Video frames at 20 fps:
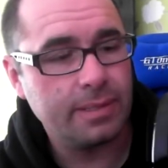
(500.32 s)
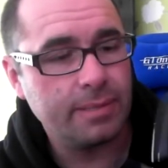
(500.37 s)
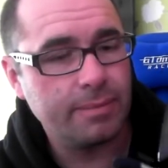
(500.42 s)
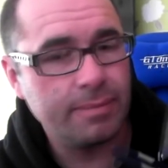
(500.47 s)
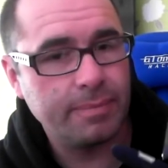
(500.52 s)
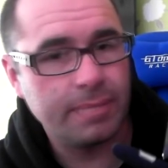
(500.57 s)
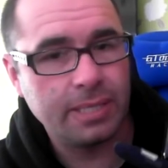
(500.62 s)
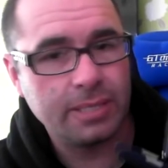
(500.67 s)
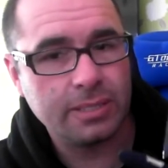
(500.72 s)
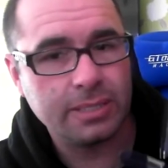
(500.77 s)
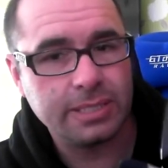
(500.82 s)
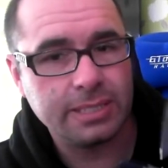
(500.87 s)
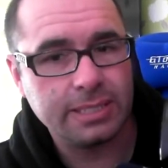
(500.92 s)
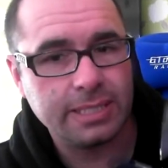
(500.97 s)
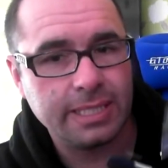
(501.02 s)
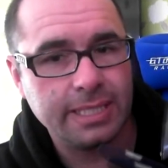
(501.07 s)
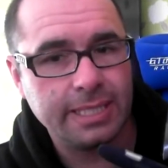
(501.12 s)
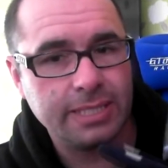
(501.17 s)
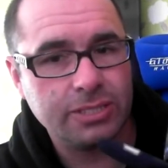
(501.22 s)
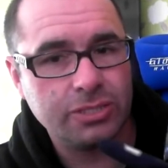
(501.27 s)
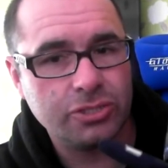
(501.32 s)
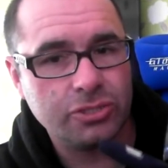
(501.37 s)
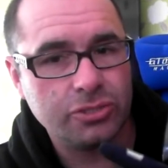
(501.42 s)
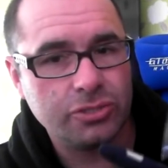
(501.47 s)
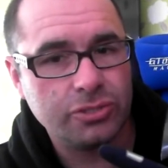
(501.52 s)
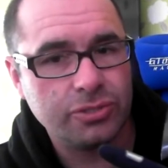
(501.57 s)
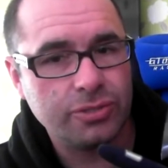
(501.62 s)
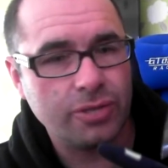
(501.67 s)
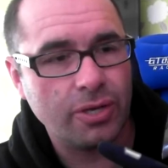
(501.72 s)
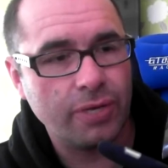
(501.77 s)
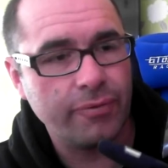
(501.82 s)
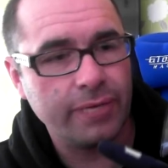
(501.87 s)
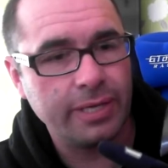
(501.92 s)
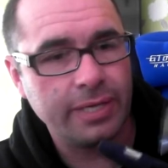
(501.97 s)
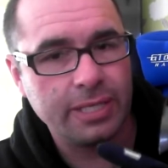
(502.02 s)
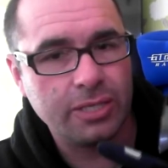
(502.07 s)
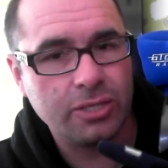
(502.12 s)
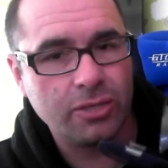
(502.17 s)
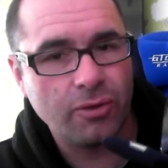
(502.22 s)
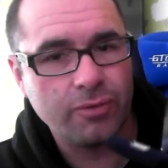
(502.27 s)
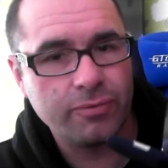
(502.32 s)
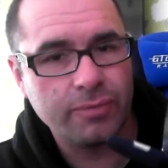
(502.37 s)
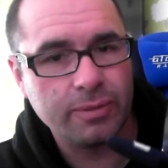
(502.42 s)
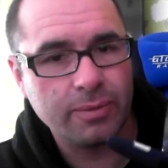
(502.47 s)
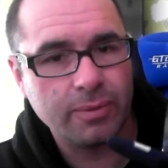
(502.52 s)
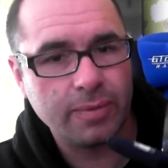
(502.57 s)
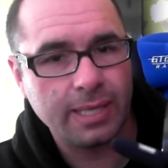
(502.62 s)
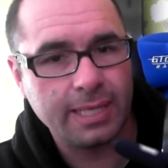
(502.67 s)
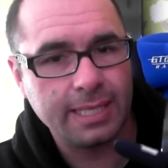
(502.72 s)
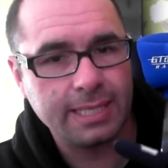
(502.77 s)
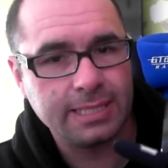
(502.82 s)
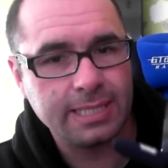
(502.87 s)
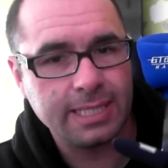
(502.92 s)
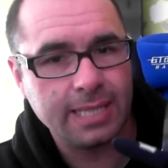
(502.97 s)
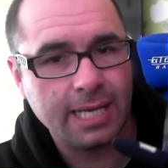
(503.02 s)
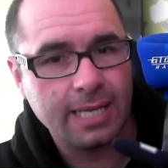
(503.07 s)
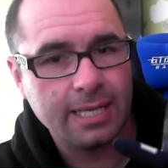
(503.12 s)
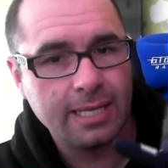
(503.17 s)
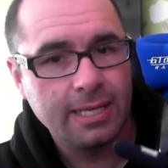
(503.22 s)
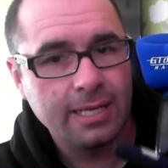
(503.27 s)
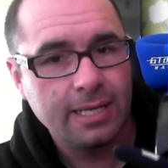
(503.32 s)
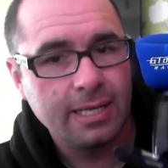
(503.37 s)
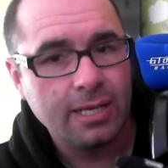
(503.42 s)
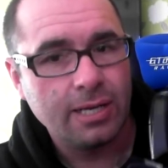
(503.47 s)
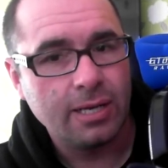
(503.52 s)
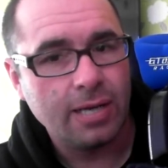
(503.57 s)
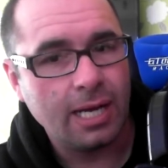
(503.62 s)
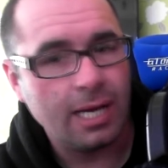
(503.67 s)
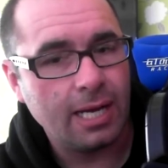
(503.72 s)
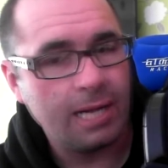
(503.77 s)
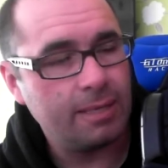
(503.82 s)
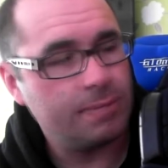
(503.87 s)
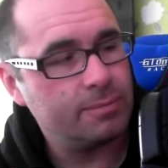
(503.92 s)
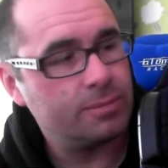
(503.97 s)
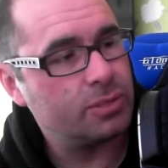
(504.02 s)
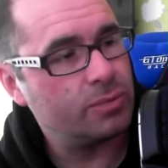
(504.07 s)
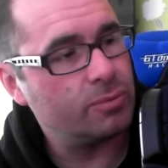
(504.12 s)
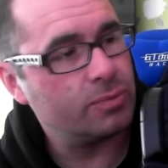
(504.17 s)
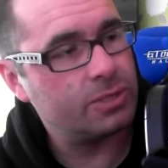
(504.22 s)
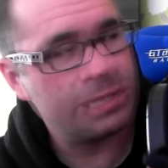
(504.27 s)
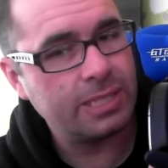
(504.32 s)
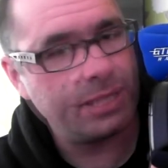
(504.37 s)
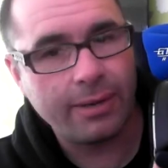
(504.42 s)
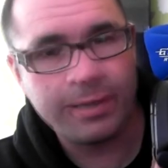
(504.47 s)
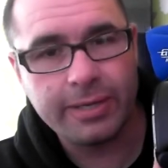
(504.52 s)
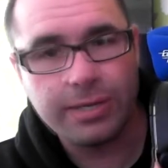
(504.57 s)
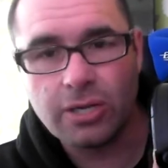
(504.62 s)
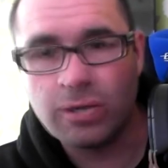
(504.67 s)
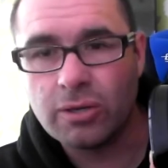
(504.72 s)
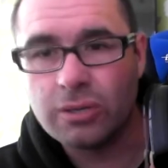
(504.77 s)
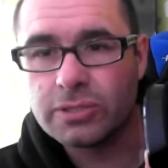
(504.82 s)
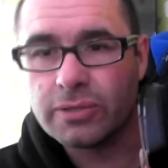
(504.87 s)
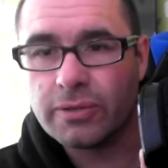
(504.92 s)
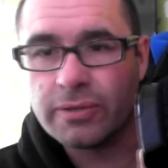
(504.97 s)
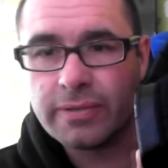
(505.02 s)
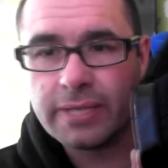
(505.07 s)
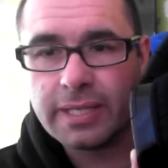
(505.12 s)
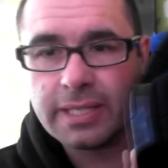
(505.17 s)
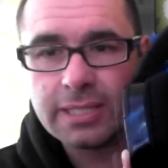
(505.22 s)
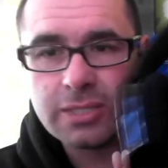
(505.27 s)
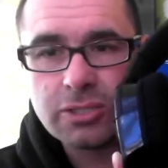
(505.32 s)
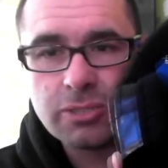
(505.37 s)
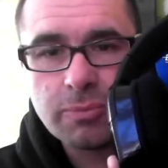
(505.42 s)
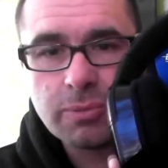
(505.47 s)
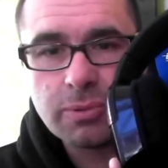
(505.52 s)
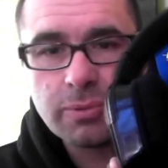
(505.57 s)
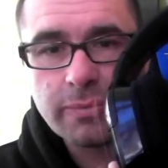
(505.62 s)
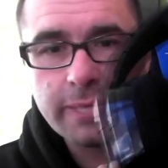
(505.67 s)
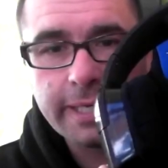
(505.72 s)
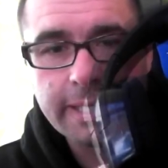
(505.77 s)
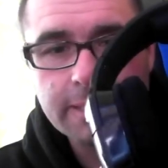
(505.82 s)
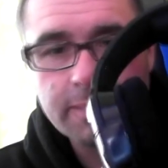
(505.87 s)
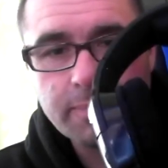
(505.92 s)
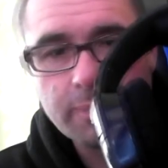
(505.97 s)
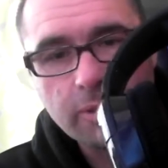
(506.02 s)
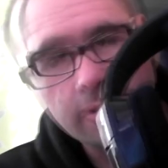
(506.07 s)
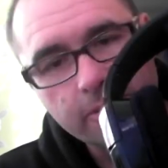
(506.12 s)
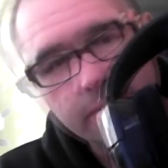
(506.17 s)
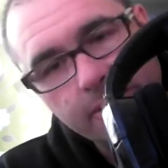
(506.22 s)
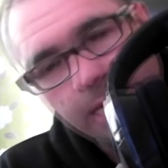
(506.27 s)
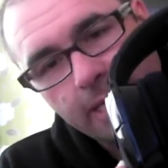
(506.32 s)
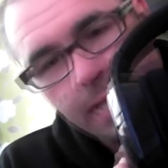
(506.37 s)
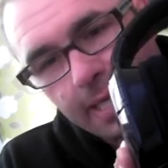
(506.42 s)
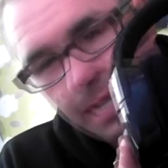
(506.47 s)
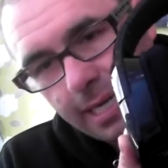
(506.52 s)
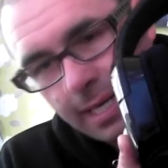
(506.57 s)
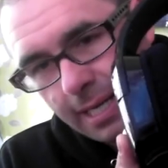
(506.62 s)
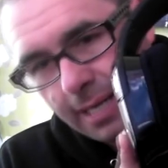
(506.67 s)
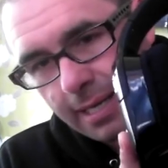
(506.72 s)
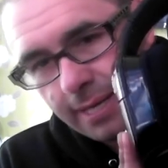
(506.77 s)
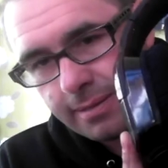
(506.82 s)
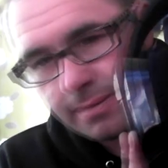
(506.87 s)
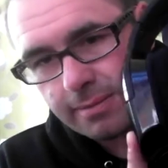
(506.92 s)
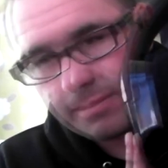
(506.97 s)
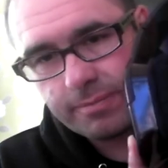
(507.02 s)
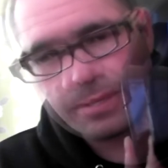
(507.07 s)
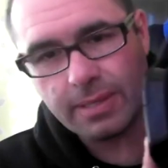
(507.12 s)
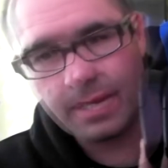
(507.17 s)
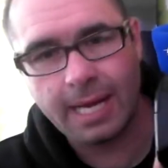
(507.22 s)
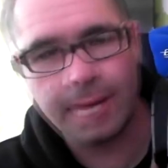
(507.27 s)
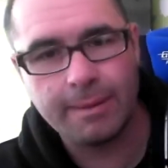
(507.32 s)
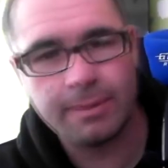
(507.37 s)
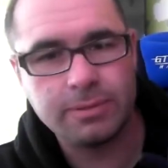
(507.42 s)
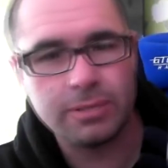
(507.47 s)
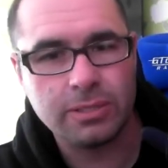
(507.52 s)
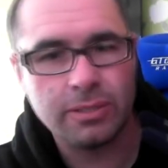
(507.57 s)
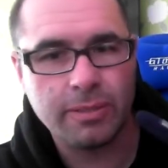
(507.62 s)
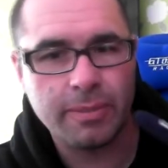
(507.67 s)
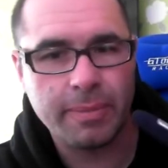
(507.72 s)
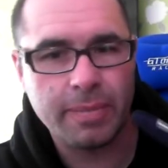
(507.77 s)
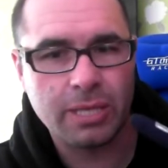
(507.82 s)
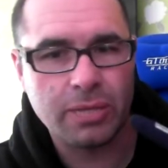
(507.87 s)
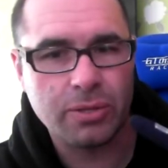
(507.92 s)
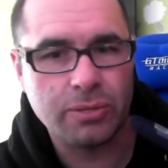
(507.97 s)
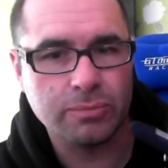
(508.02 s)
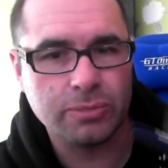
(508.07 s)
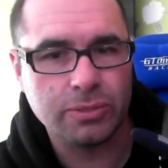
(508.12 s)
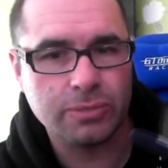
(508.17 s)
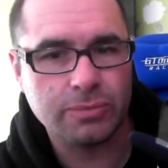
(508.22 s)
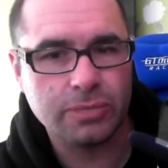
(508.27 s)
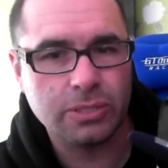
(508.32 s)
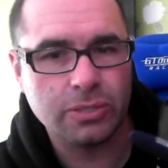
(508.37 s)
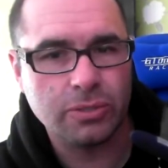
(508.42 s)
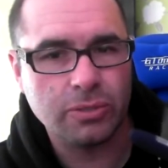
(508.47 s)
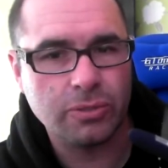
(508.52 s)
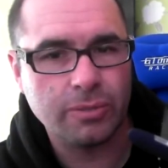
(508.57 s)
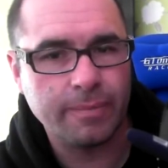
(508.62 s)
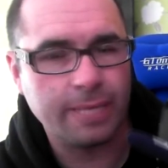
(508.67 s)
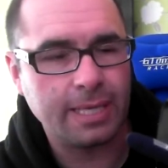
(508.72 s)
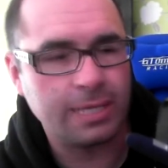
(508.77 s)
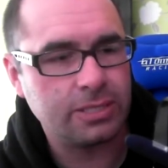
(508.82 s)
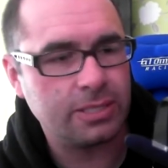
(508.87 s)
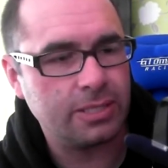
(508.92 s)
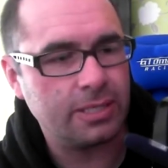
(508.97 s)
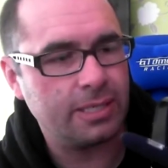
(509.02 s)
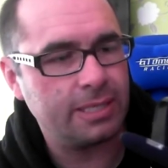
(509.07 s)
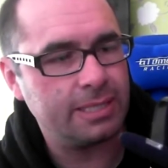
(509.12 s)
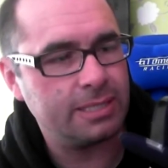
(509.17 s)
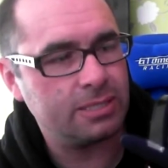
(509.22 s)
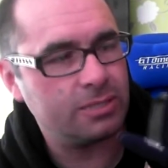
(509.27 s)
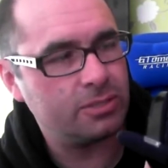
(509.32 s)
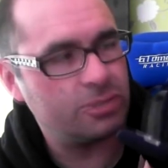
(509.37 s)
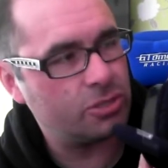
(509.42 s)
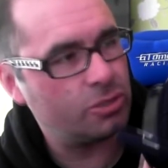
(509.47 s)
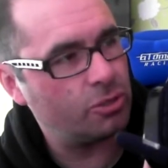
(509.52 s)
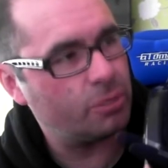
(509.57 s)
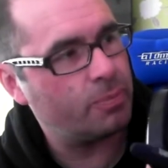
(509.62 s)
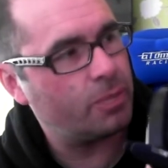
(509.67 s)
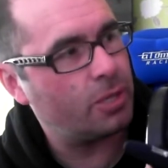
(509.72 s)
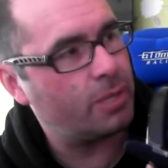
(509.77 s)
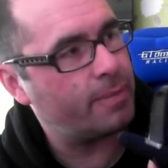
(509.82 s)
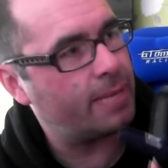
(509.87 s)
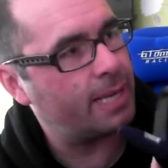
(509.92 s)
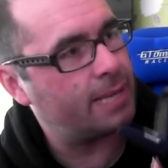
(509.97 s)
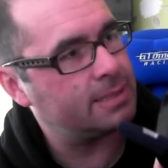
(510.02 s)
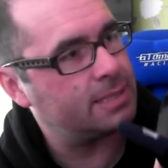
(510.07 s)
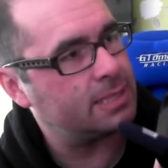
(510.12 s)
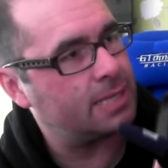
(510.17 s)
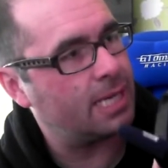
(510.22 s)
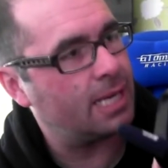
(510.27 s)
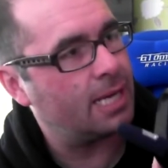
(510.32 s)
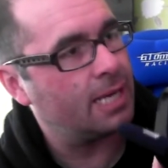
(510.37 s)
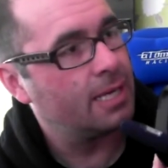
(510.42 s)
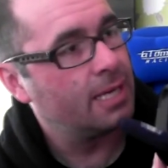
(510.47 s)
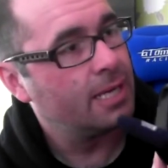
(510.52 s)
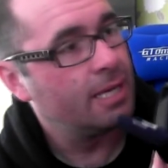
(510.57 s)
because it's just a really comfortable headset. So we'll see how it goes over the next couple of weeks, but absolutely big thumbs up to Cooler Master. It's a superb headset.